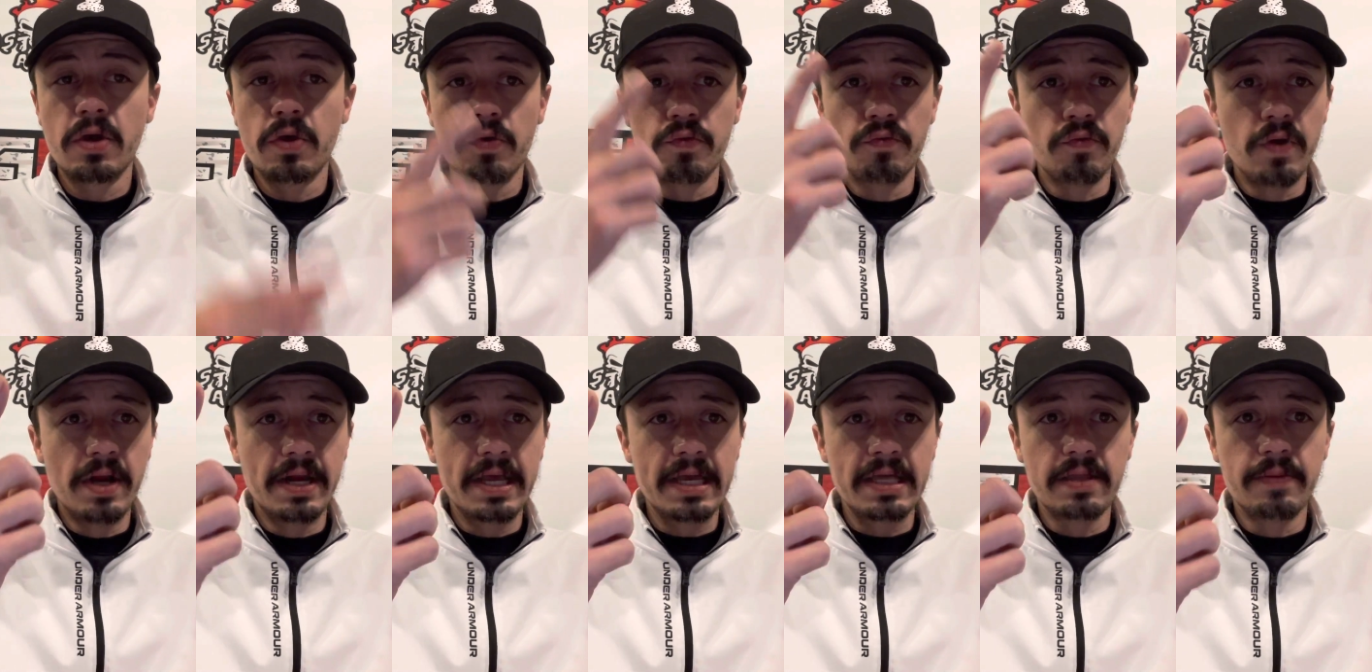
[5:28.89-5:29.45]

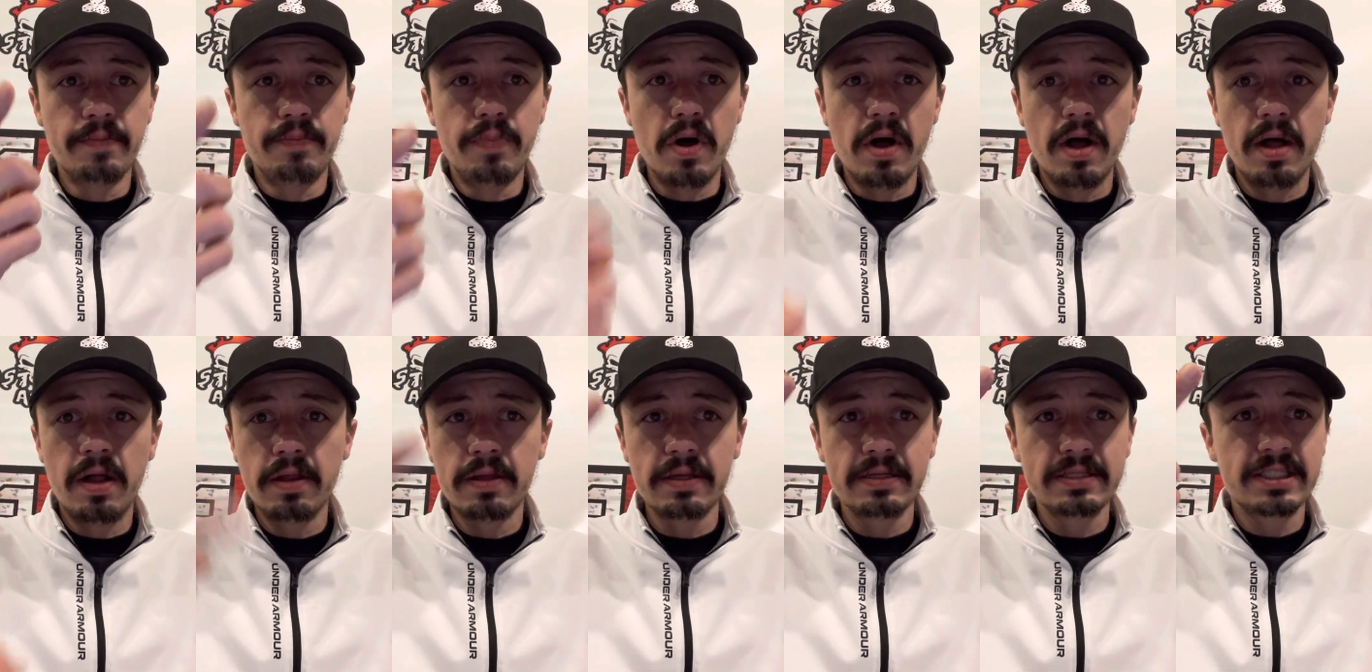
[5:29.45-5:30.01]
running the
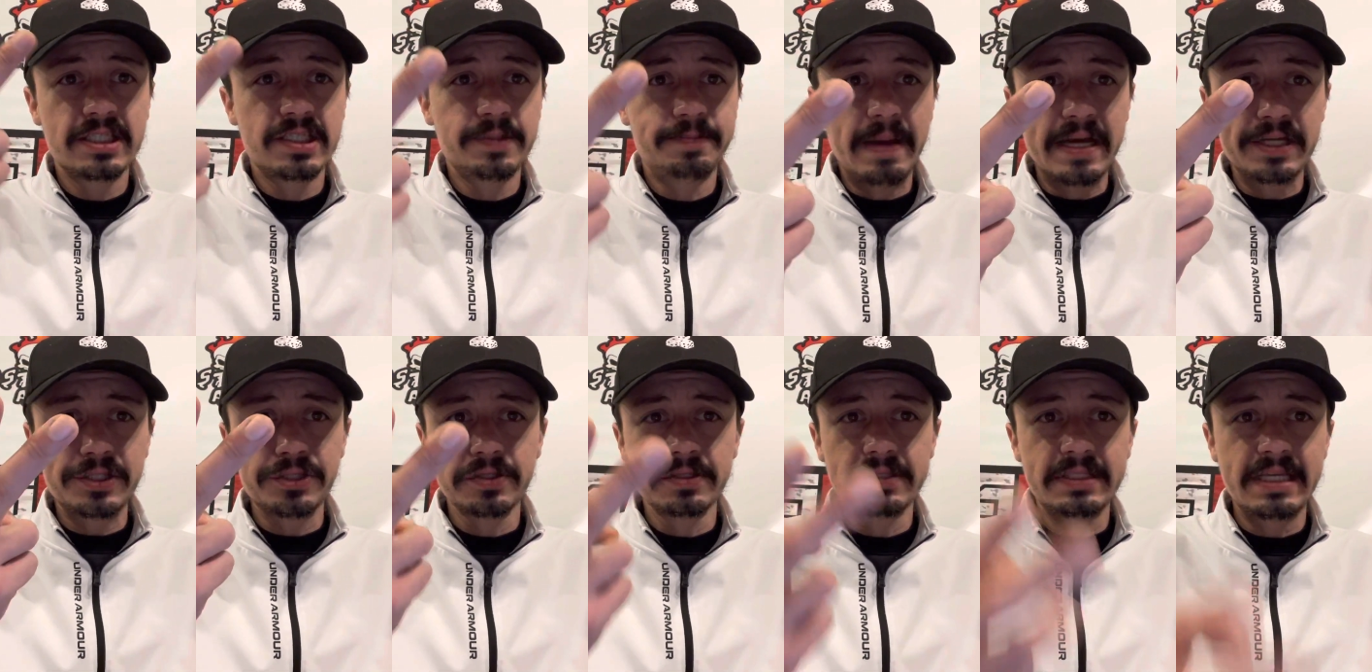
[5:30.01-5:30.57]
ball,
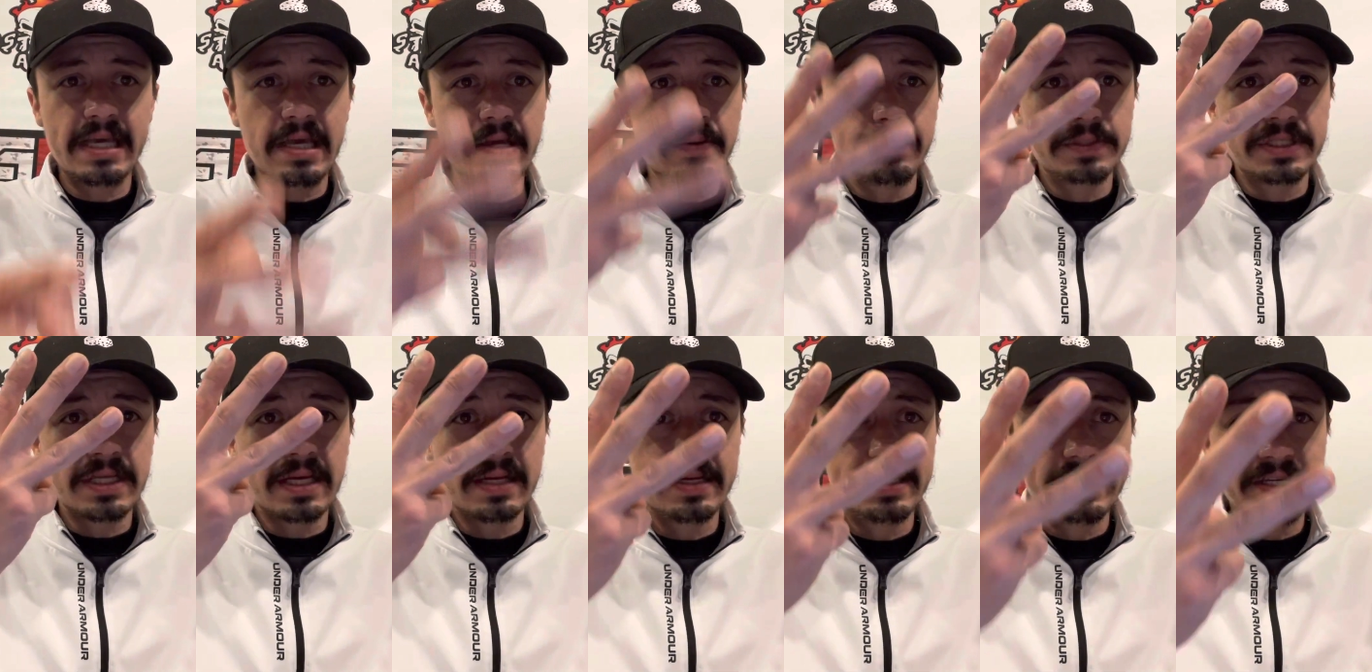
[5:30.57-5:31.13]
special
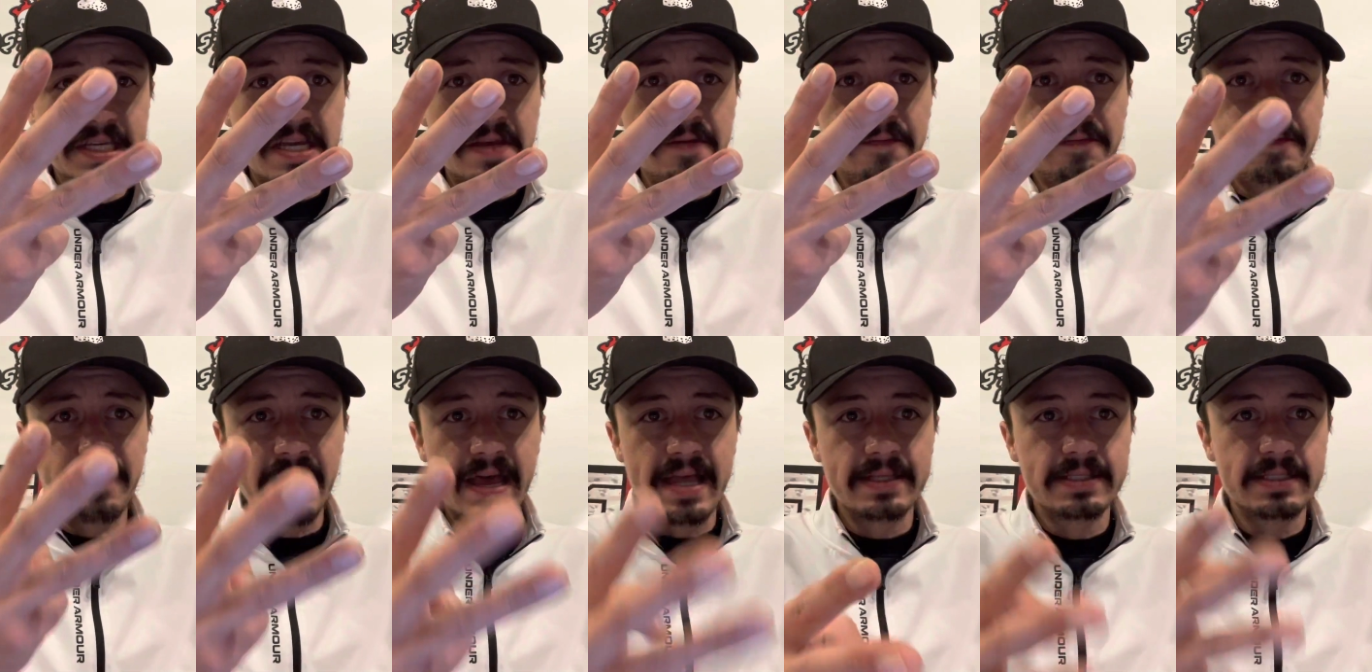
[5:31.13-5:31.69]
teams,
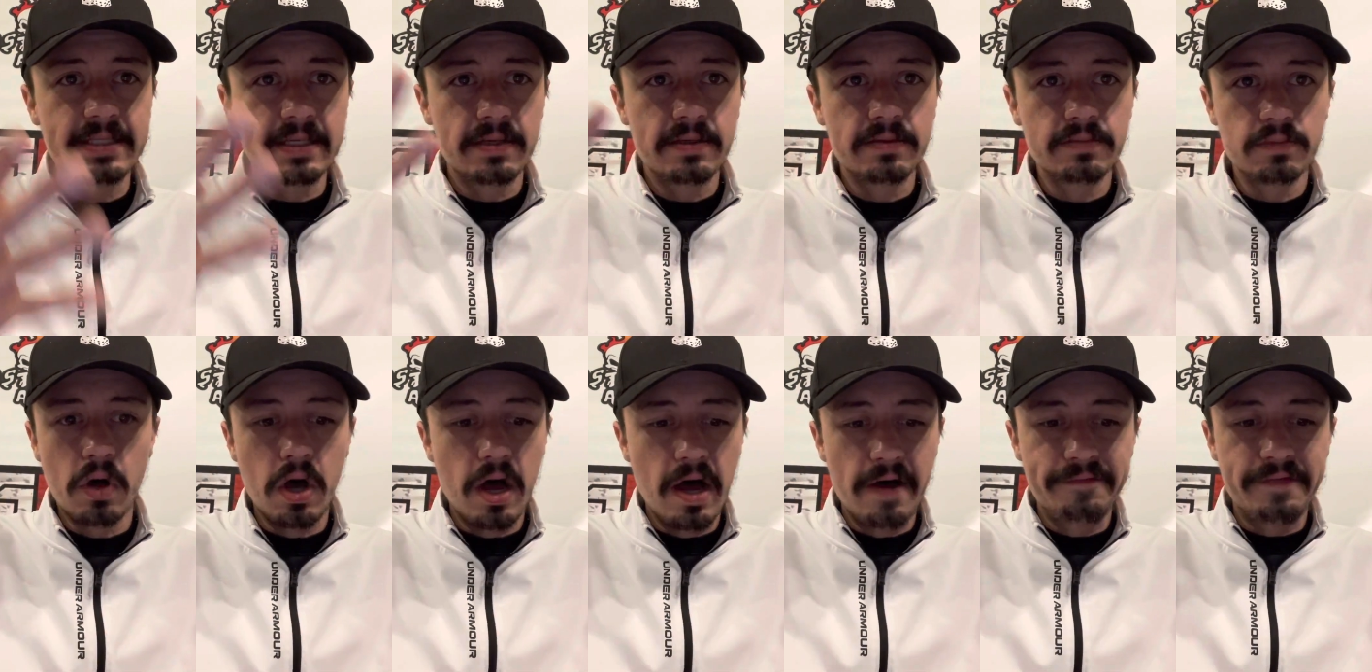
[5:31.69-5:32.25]
defense,
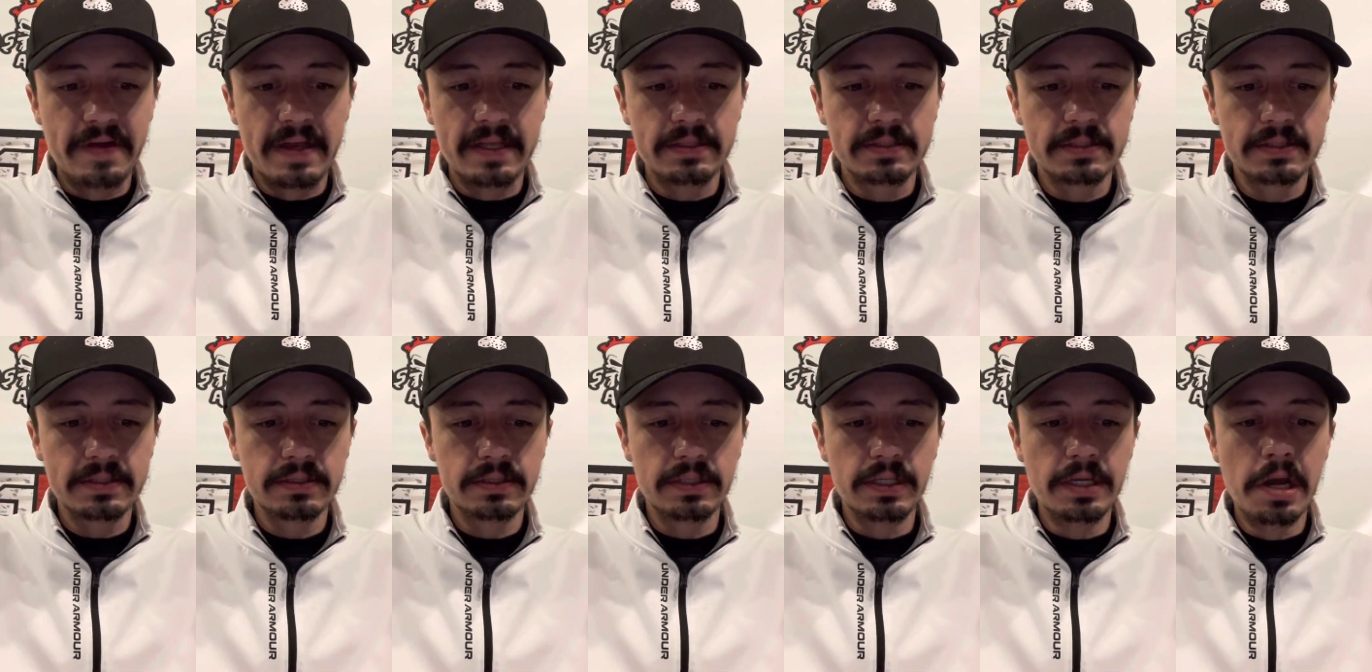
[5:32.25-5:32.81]

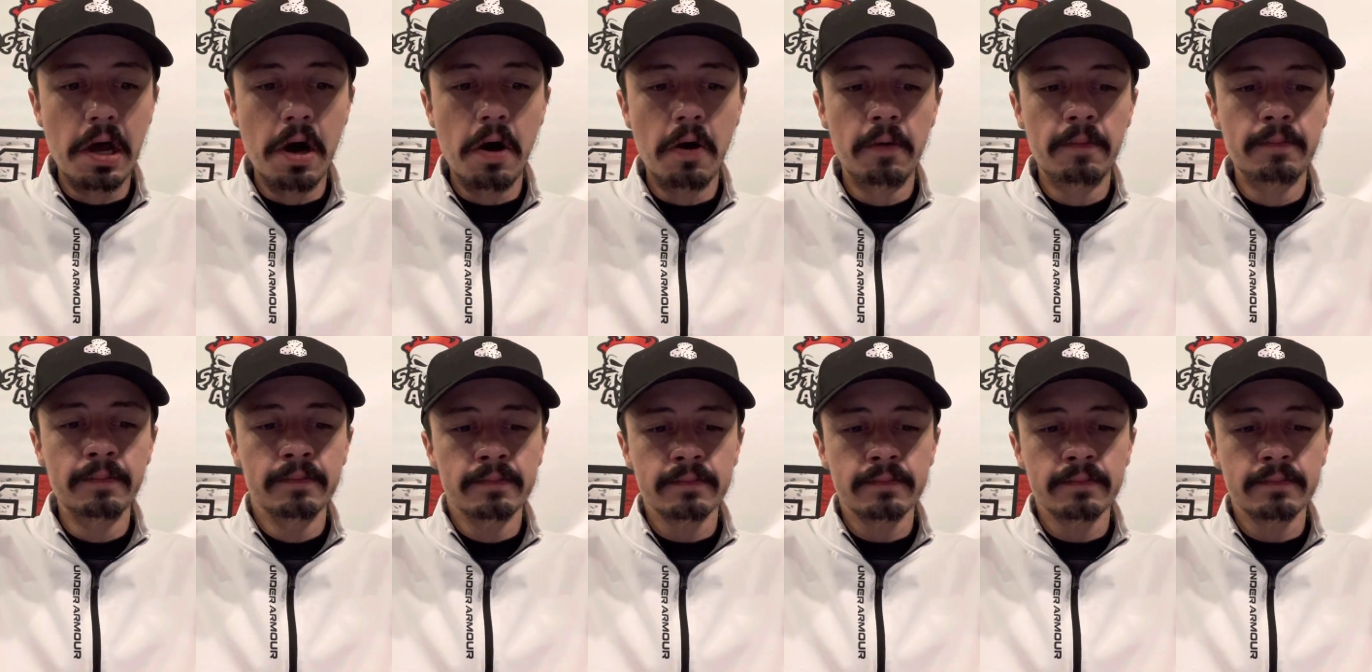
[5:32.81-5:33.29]
offense, you know?